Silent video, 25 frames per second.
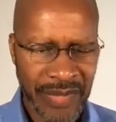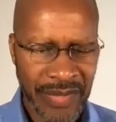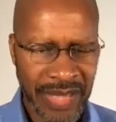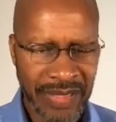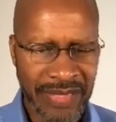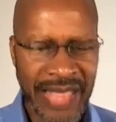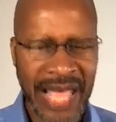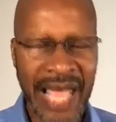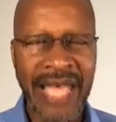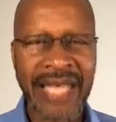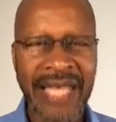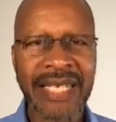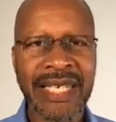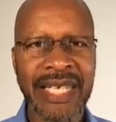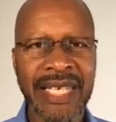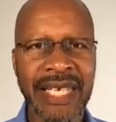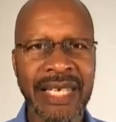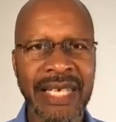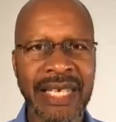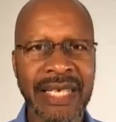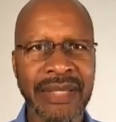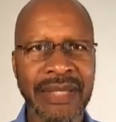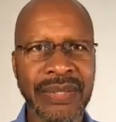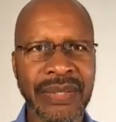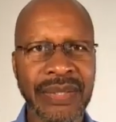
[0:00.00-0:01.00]
that
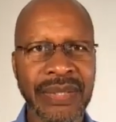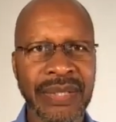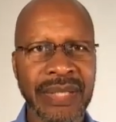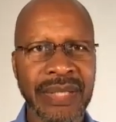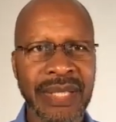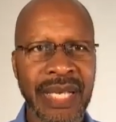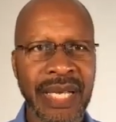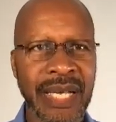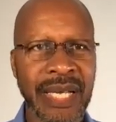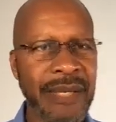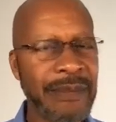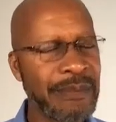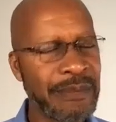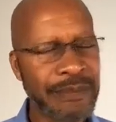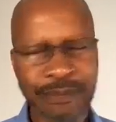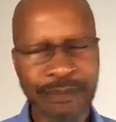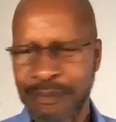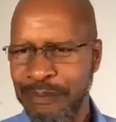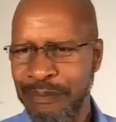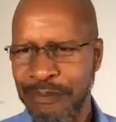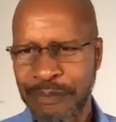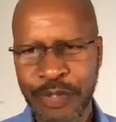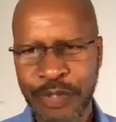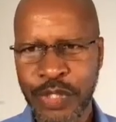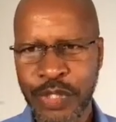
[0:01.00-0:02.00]
is,
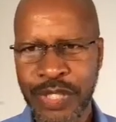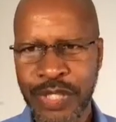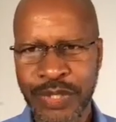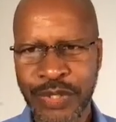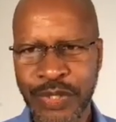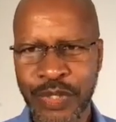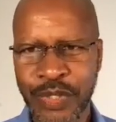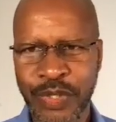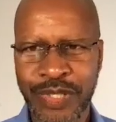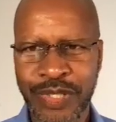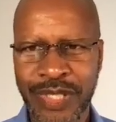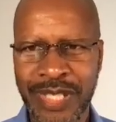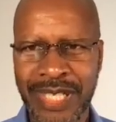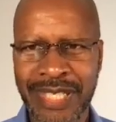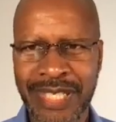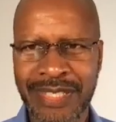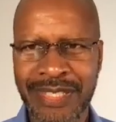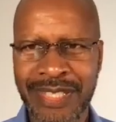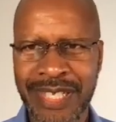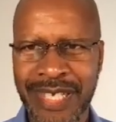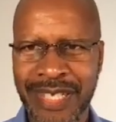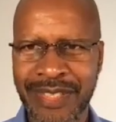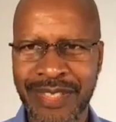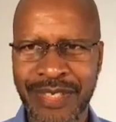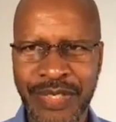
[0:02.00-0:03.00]
you can certainly
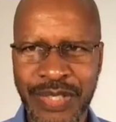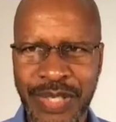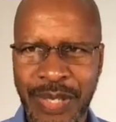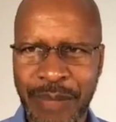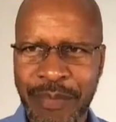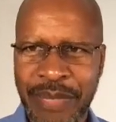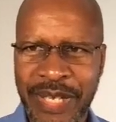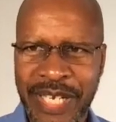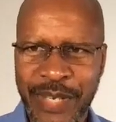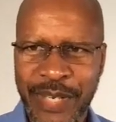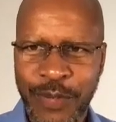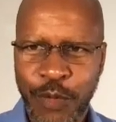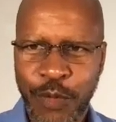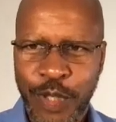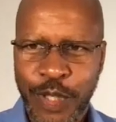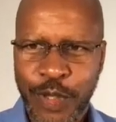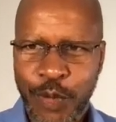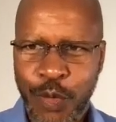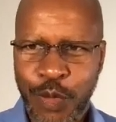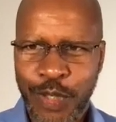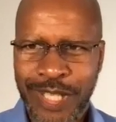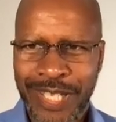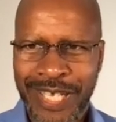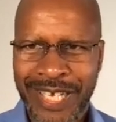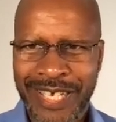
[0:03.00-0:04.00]
dig this up, anyone
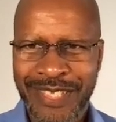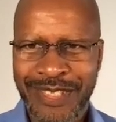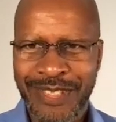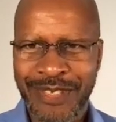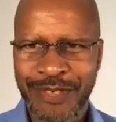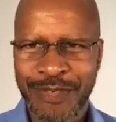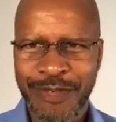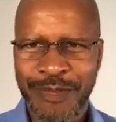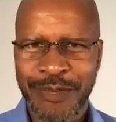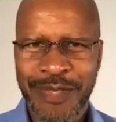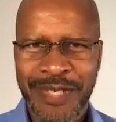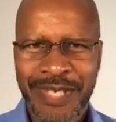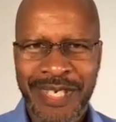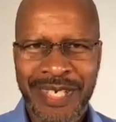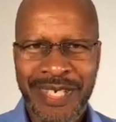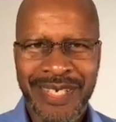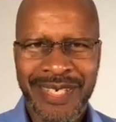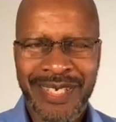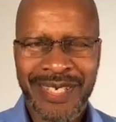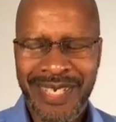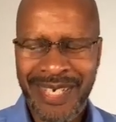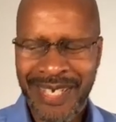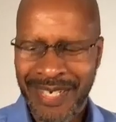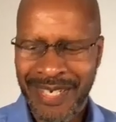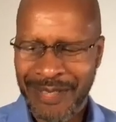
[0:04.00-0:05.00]
who would like to
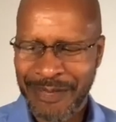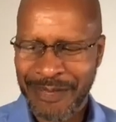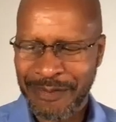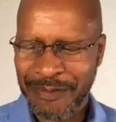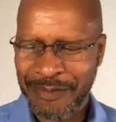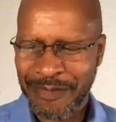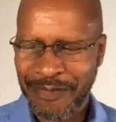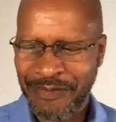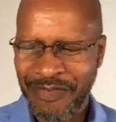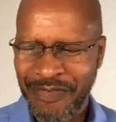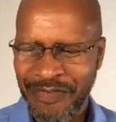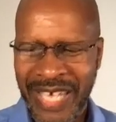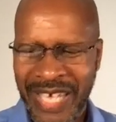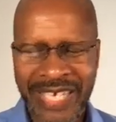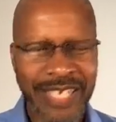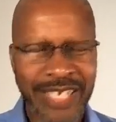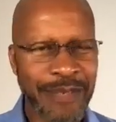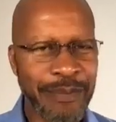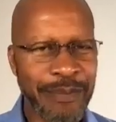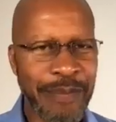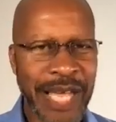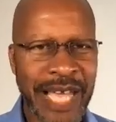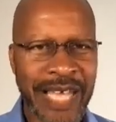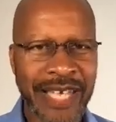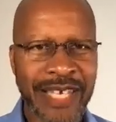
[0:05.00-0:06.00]
find
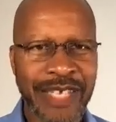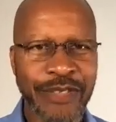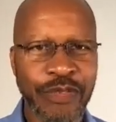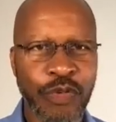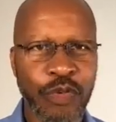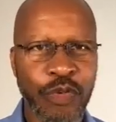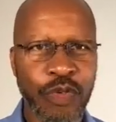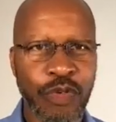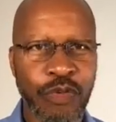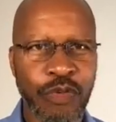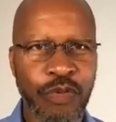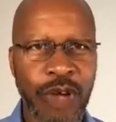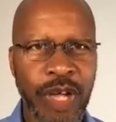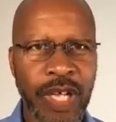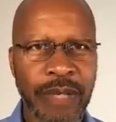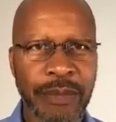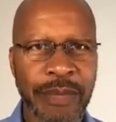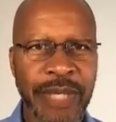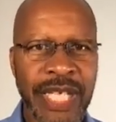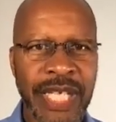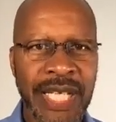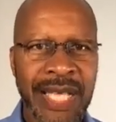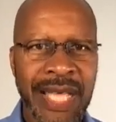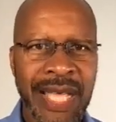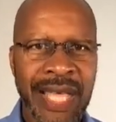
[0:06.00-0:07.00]
it back in
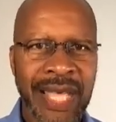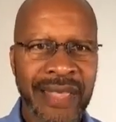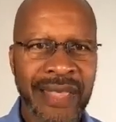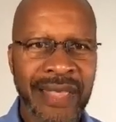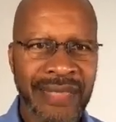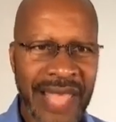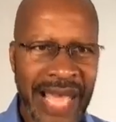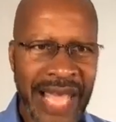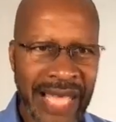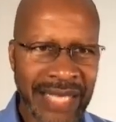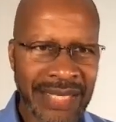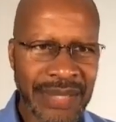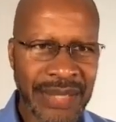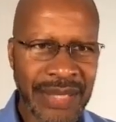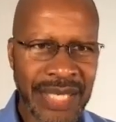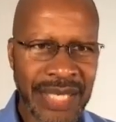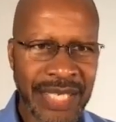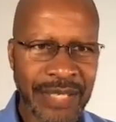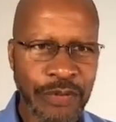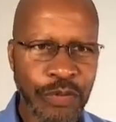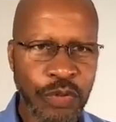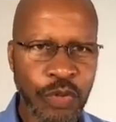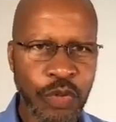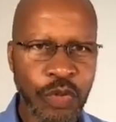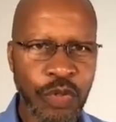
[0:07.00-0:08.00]
Deuteronomy. That's
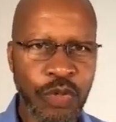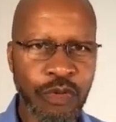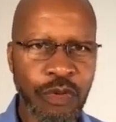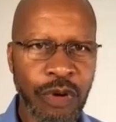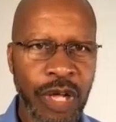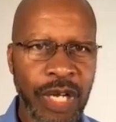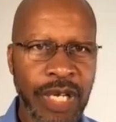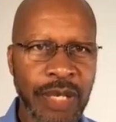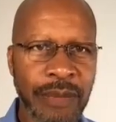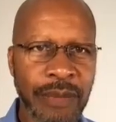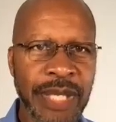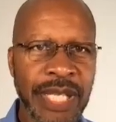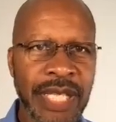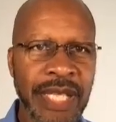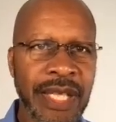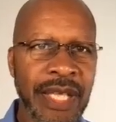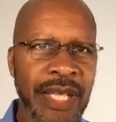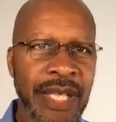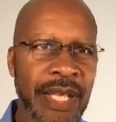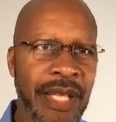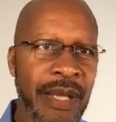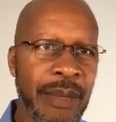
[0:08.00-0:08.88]
in Deuteronomy,